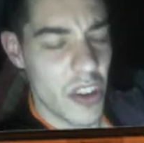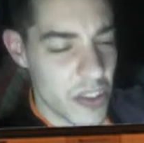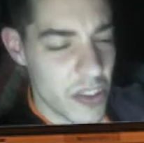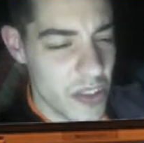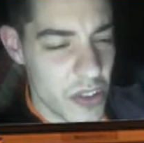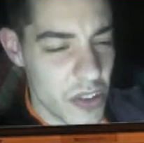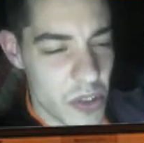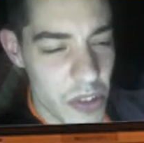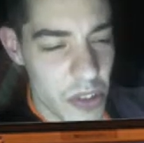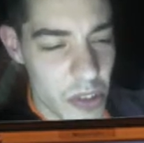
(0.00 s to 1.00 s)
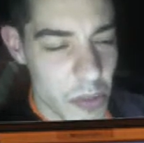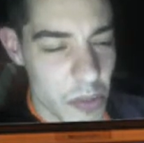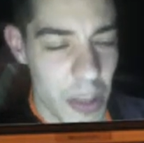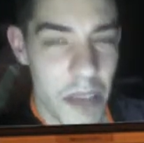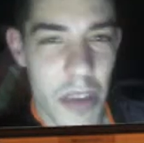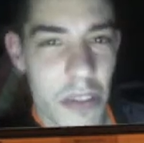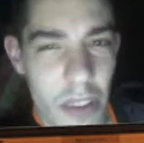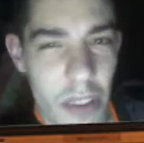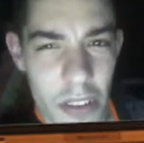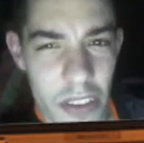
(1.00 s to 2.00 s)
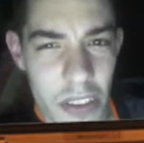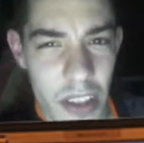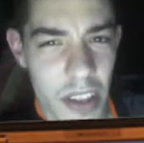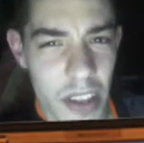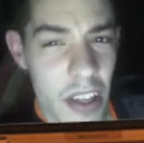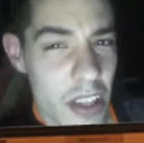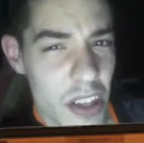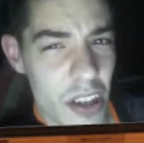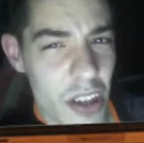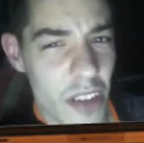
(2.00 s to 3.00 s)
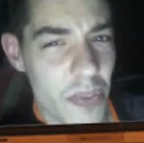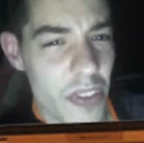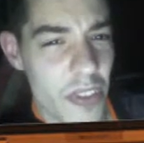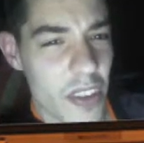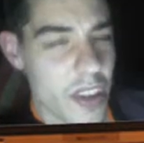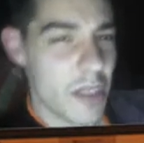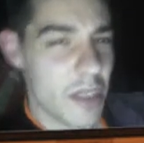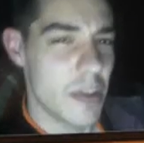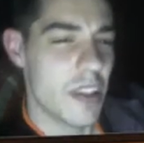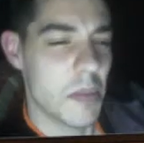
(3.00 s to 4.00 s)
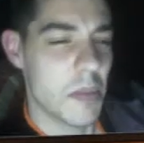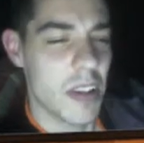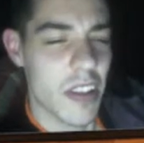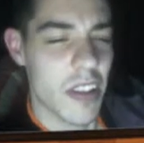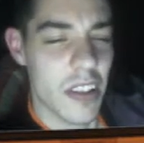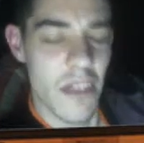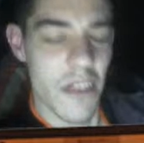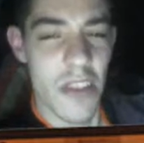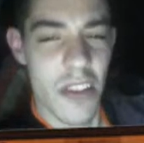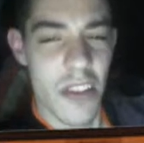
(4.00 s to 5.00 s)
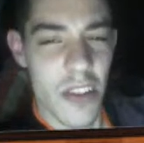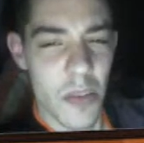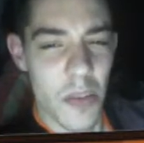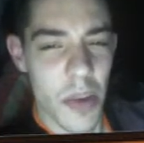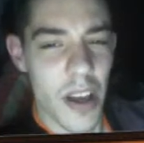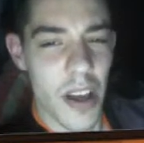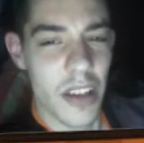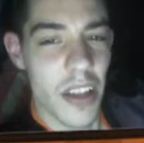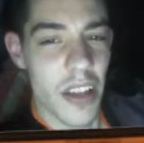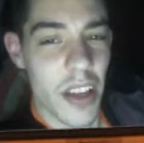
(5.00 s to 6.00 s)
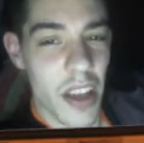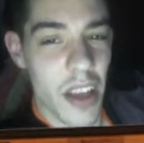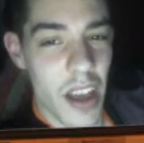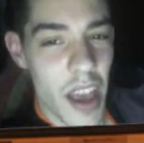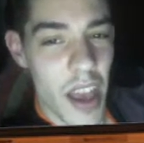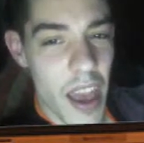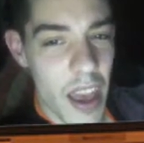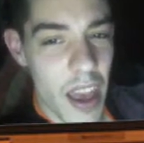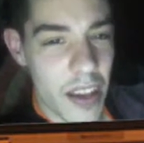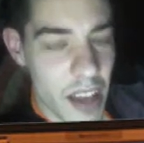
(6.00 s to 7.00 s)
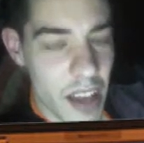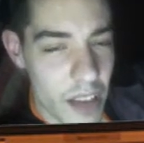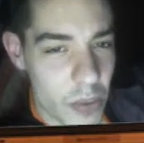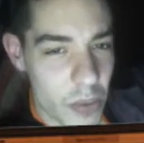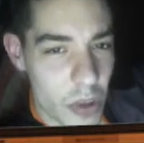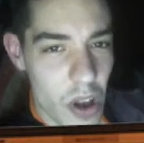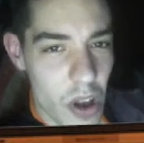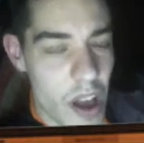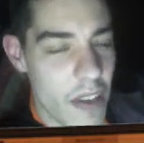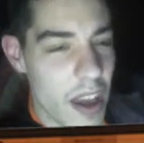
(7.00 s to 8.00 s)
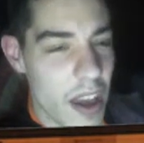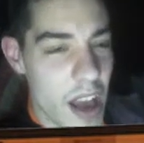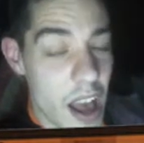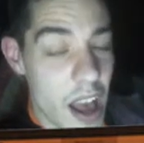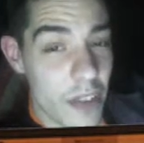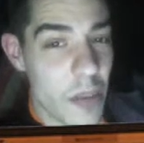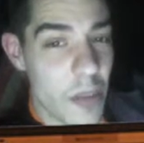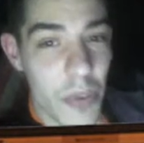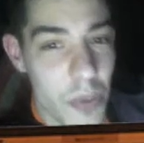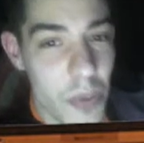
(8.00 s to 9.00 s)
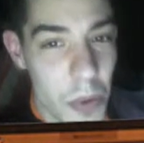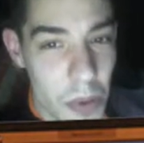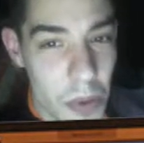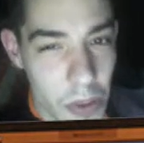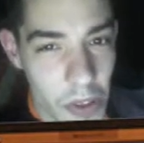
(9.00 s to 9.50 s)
you blame me for everything. Let me just explain something. 7 years gone past, and after what I've had after and before you,